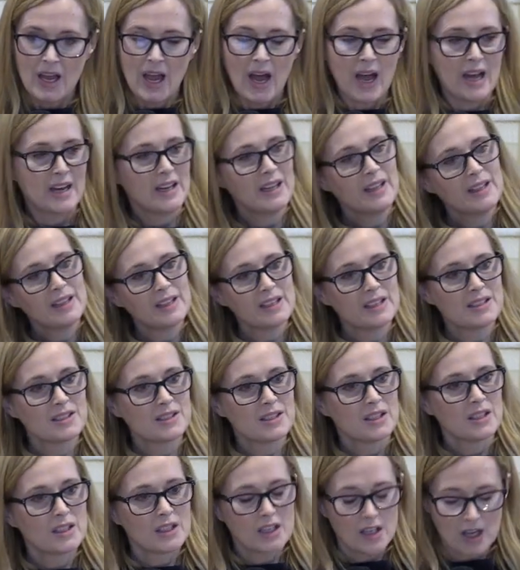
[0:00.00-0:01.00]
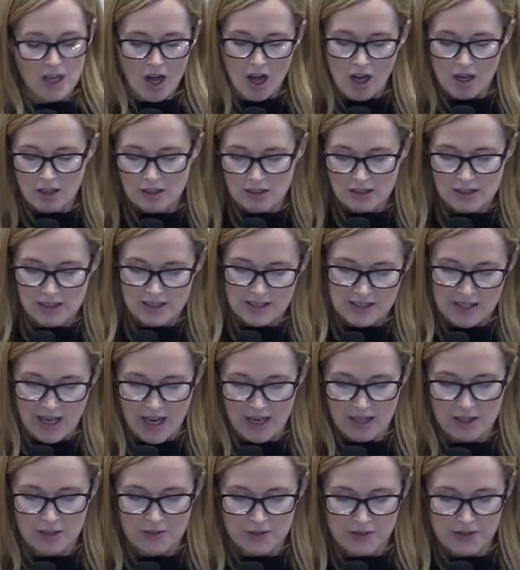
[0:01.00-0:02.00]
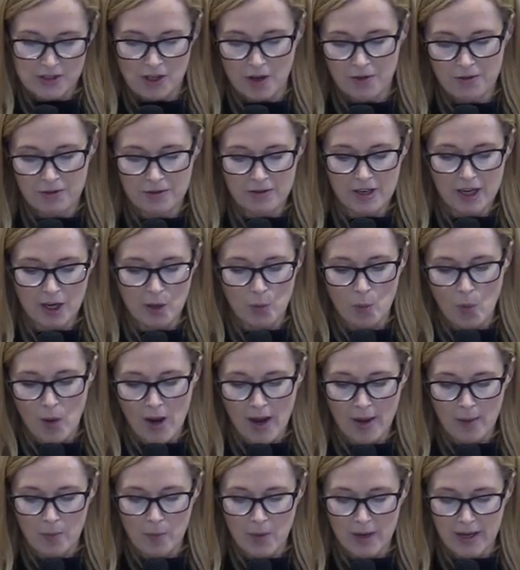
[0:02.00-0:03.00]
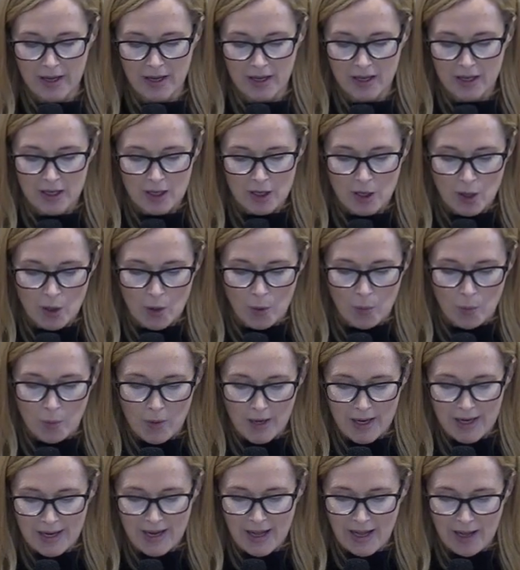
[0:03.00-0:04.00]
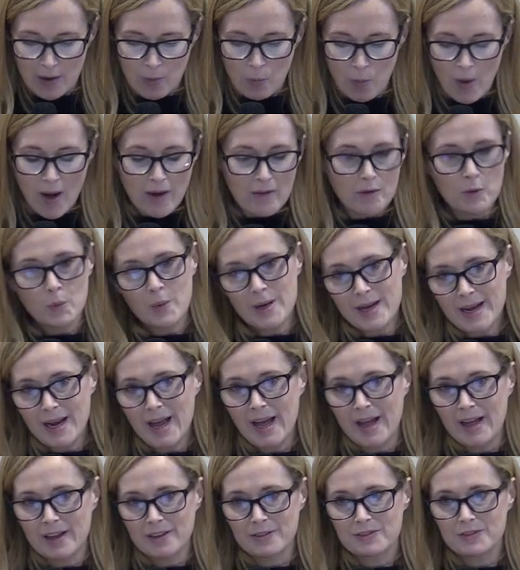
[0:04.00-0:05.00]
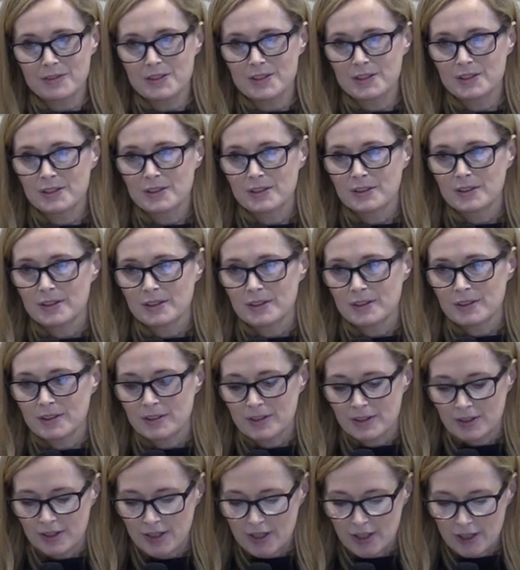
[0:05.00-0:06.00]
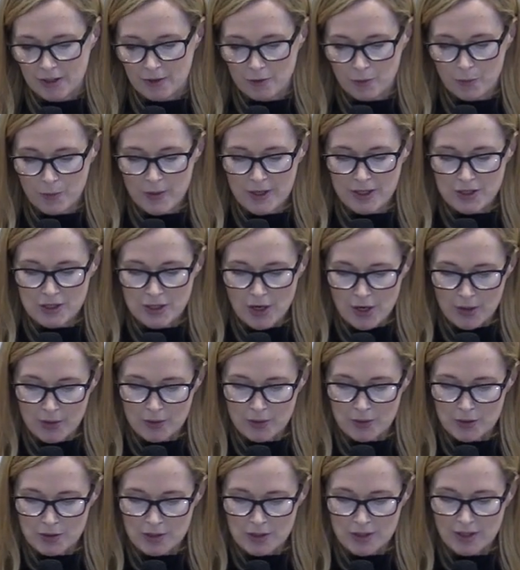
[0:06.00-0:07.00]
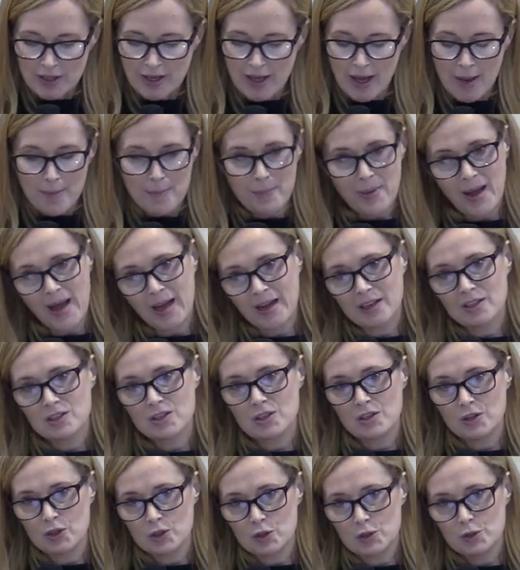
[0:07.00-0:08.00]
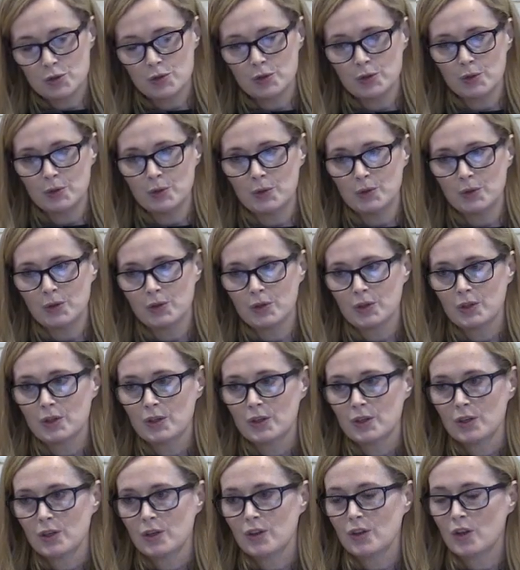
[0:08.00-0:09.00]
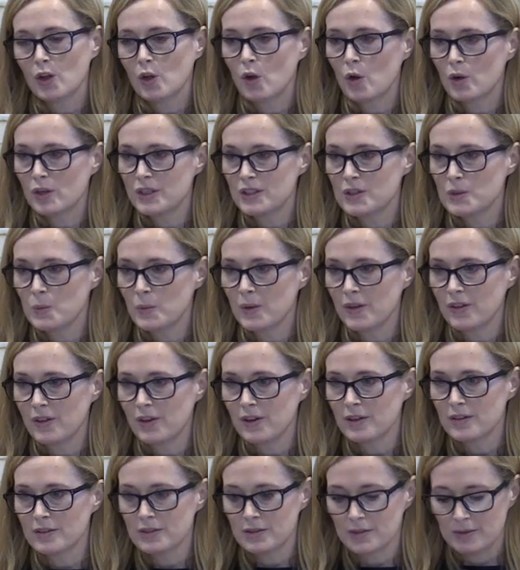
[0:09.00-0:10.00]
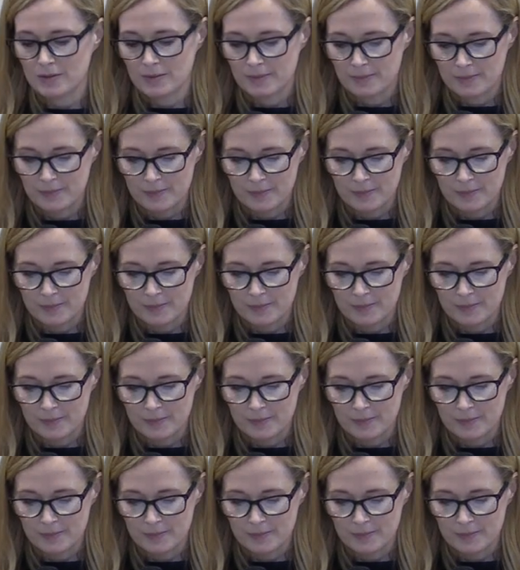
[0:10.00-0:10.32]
And in this cul-de-sac of suffering where we're, we're le- where are we left if we don't get back to the truth that God is with us?